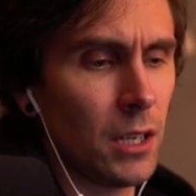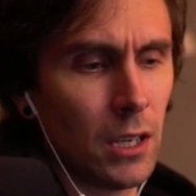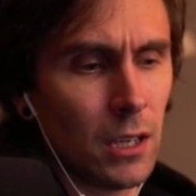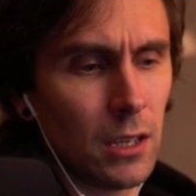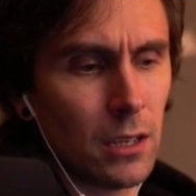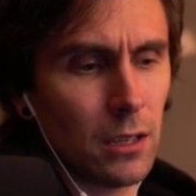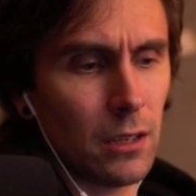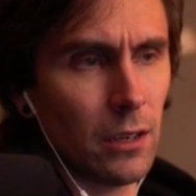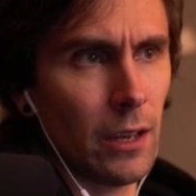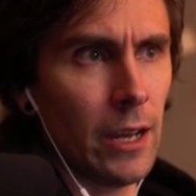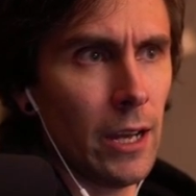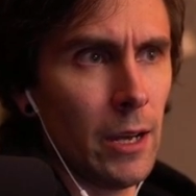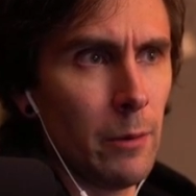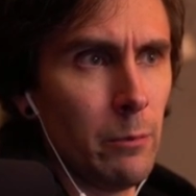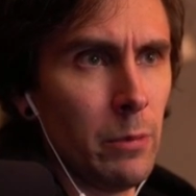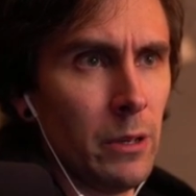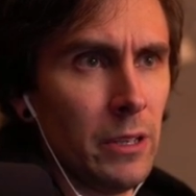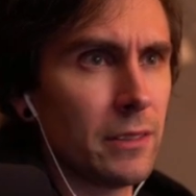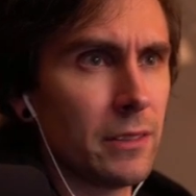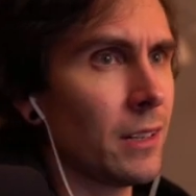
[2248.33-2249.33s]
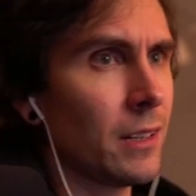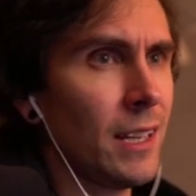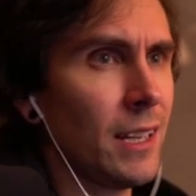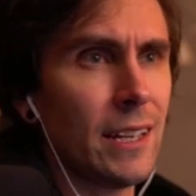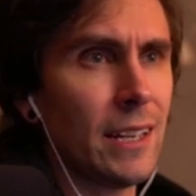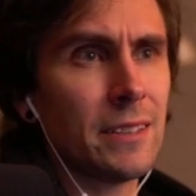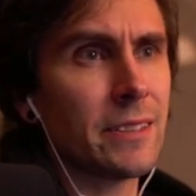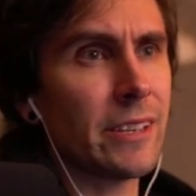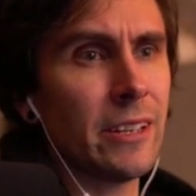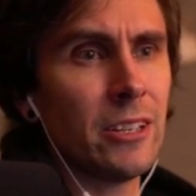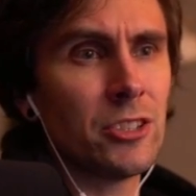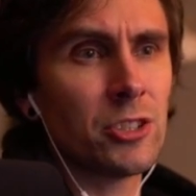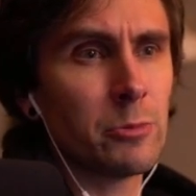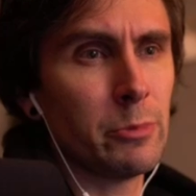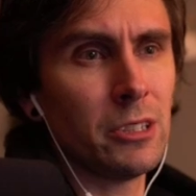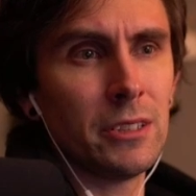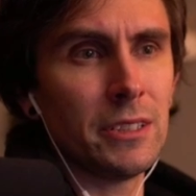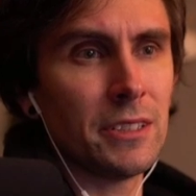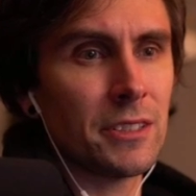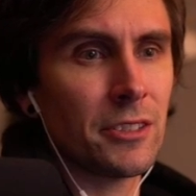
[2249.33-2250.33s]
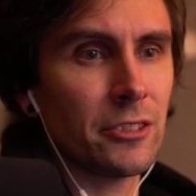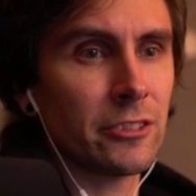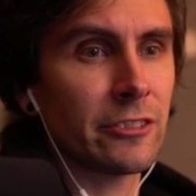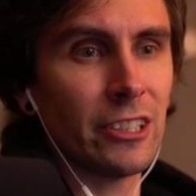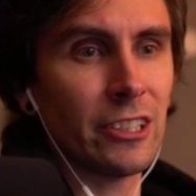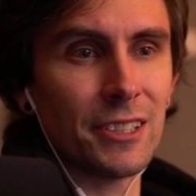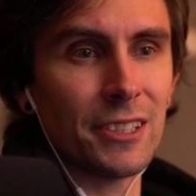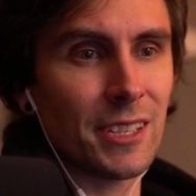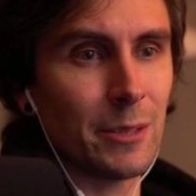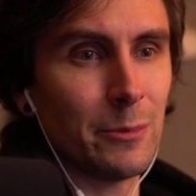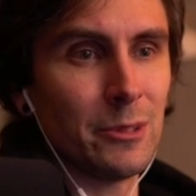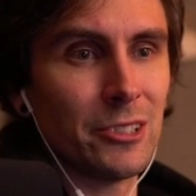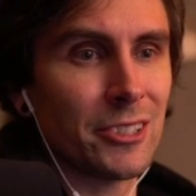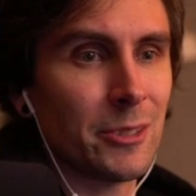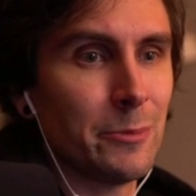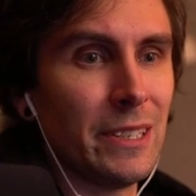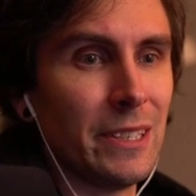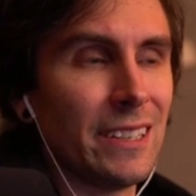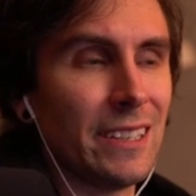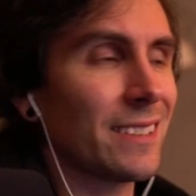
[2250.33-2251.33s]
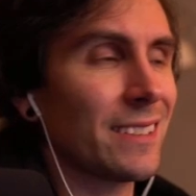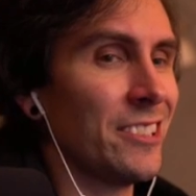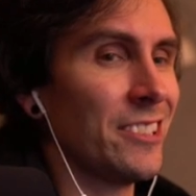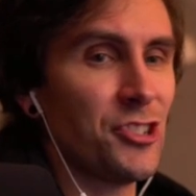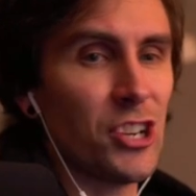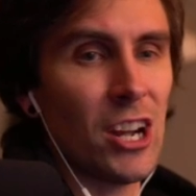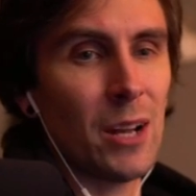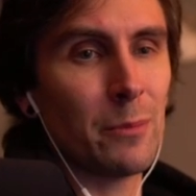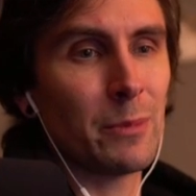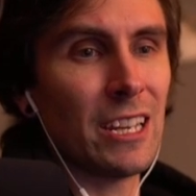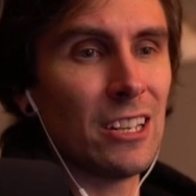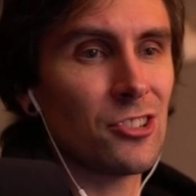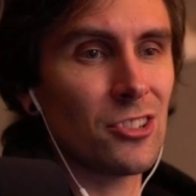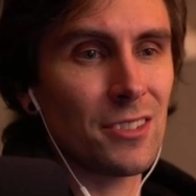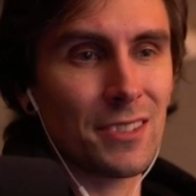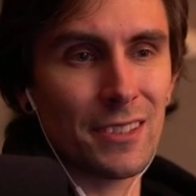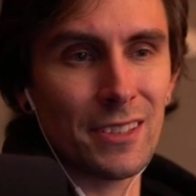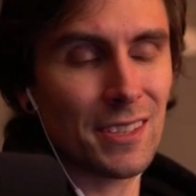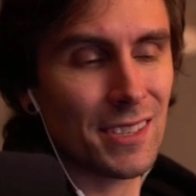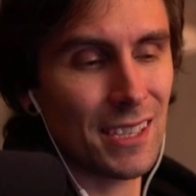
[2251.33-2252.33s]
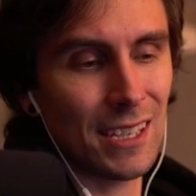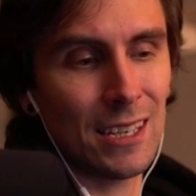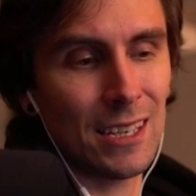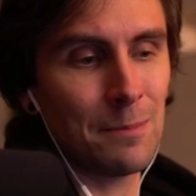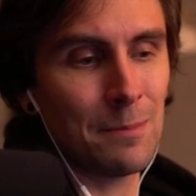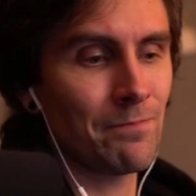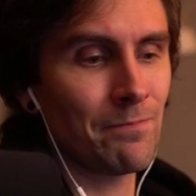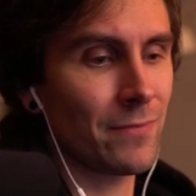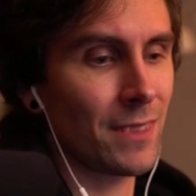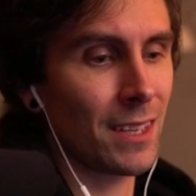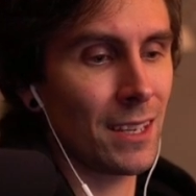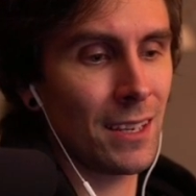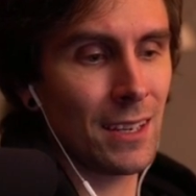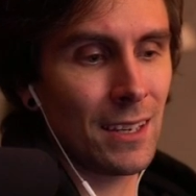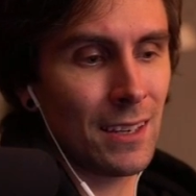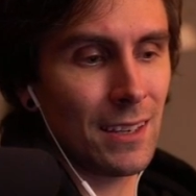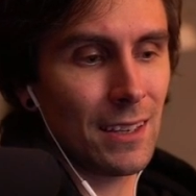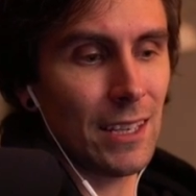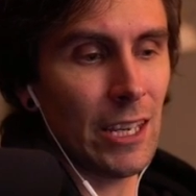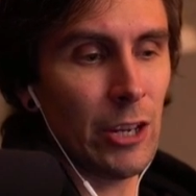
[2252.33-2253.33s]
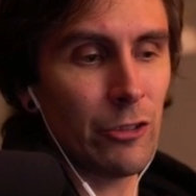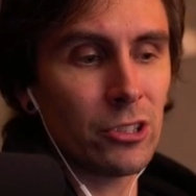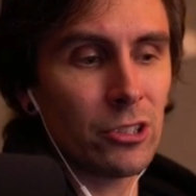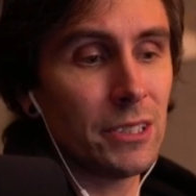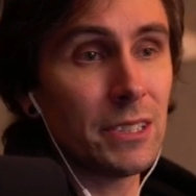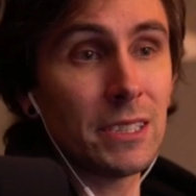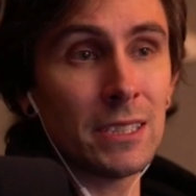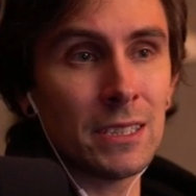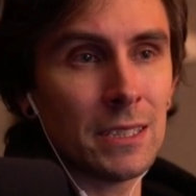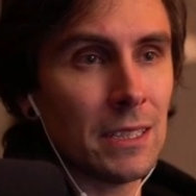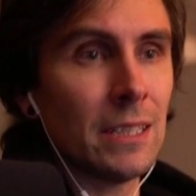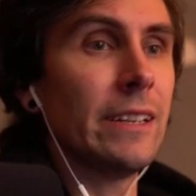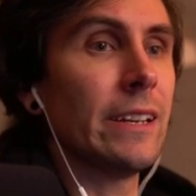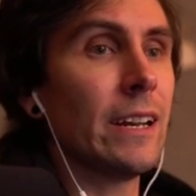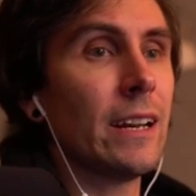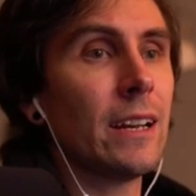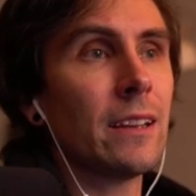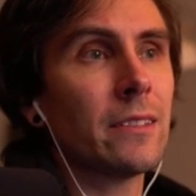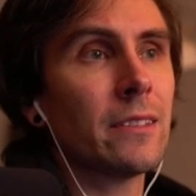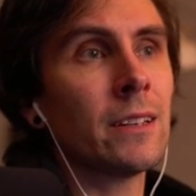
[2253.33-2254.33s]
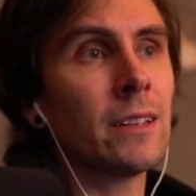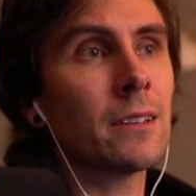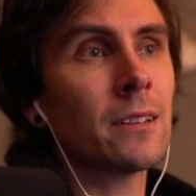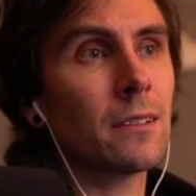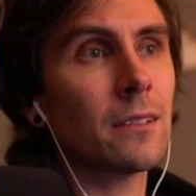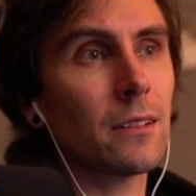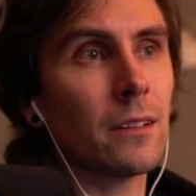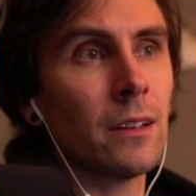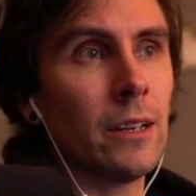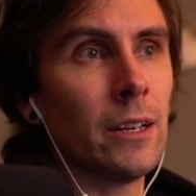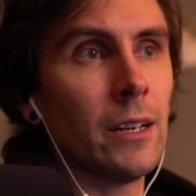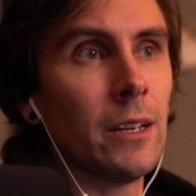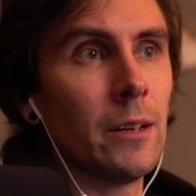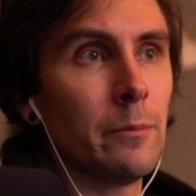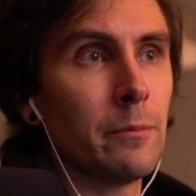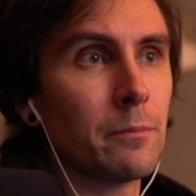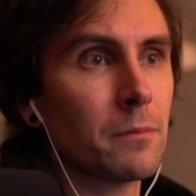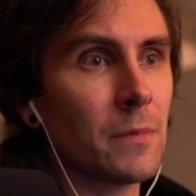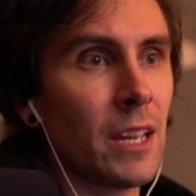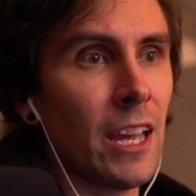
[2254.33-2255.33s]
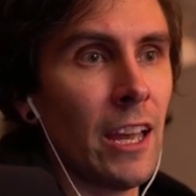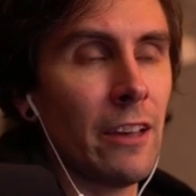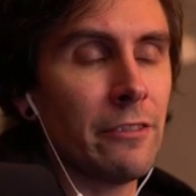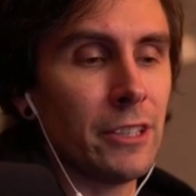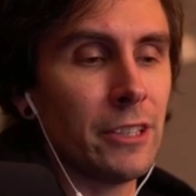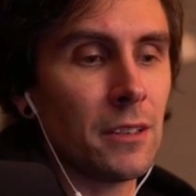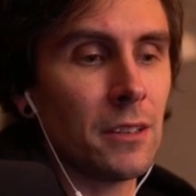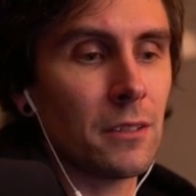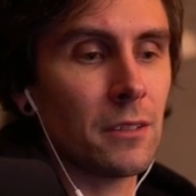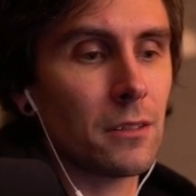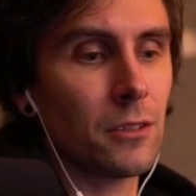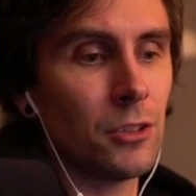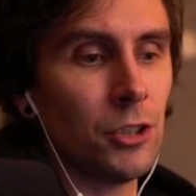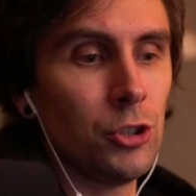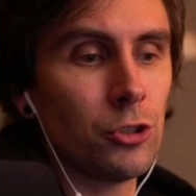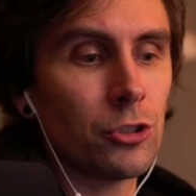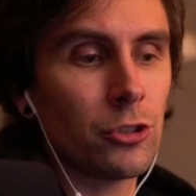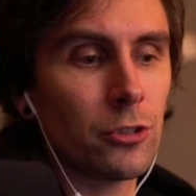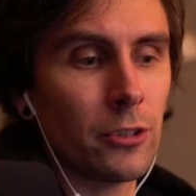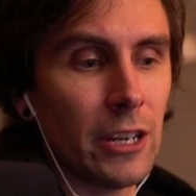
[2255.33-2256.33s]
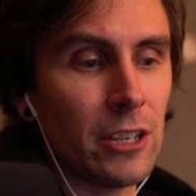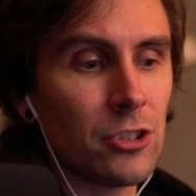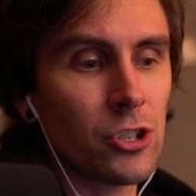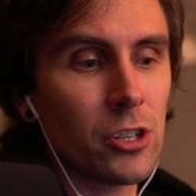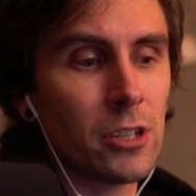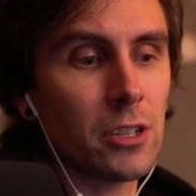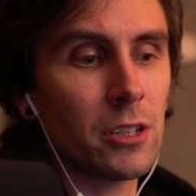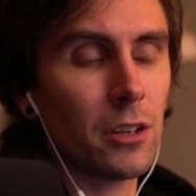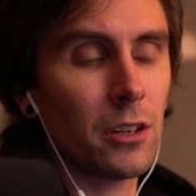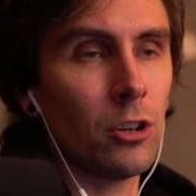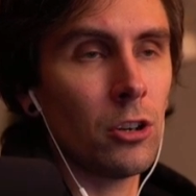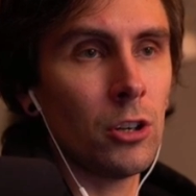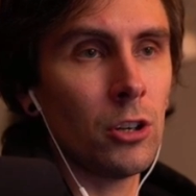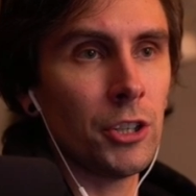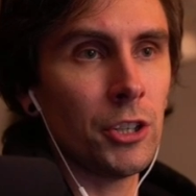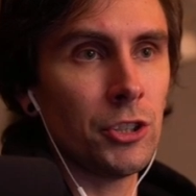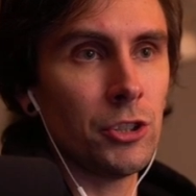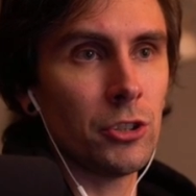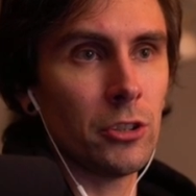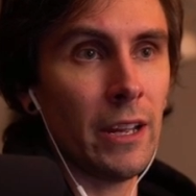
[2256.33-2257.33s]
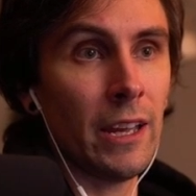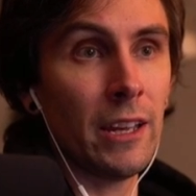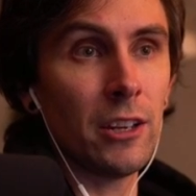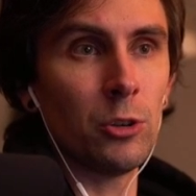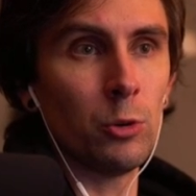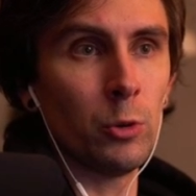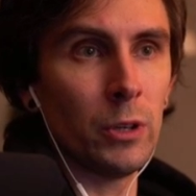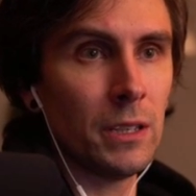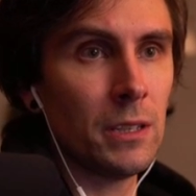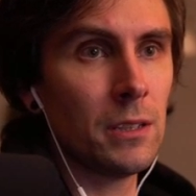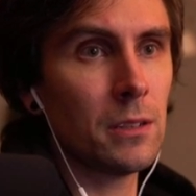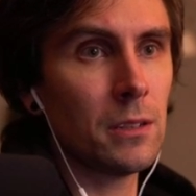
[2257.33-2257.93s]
but a lot of Sage abilities look very similar to me. The job gauge is the same. It really didn't need anything. Having Eucrasia on your AoE,